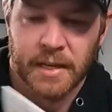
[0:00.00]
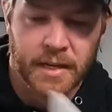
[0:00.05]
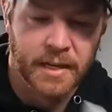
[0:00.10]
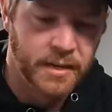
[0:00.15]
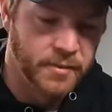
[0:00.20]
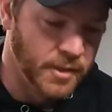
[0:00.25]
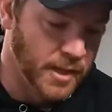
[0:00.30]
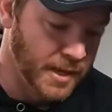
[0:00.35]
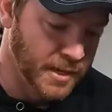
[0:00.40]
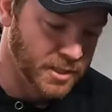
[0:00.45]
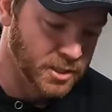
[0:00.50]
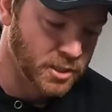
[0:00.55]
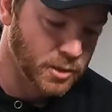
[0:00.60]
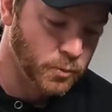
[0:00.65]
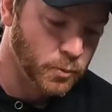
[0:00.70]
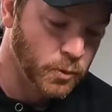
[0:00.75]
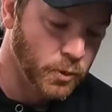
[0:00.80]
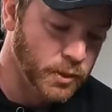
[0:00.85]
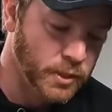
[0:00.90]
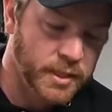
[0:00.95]
That is the
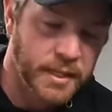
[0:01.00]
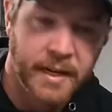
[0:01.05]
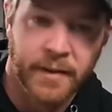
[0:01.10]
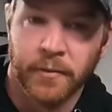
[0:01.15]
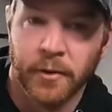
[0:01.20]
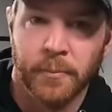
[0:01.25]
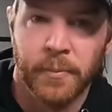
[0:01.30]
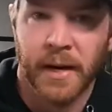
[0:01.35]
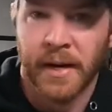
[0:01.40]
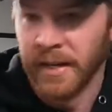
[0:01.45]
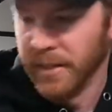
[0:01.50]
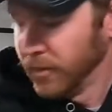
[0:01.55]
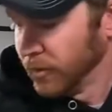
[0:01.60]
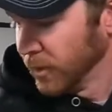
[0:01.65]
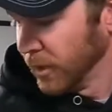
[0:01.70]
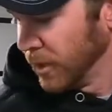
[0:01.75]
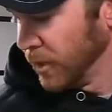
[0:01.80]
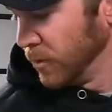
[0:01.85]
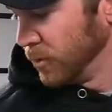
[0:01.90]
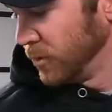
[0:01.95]
one that everybody
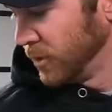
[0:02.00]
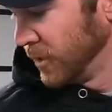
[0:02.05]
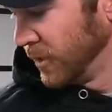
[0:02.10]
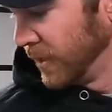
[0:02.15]
throws,